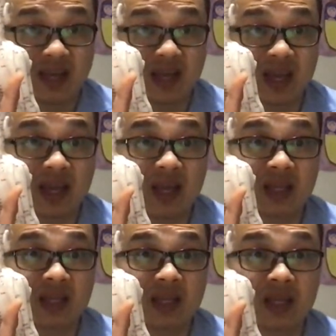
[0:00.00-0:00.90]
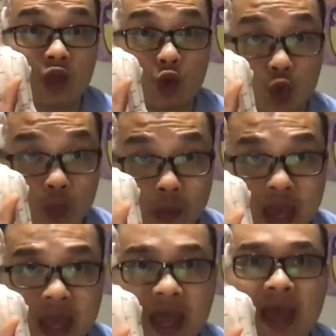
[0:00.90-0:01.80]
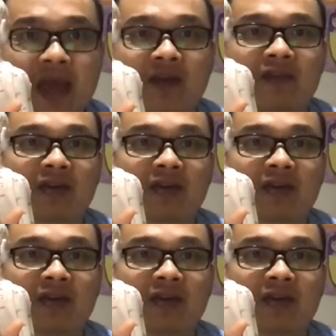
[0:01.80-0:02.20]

And you may have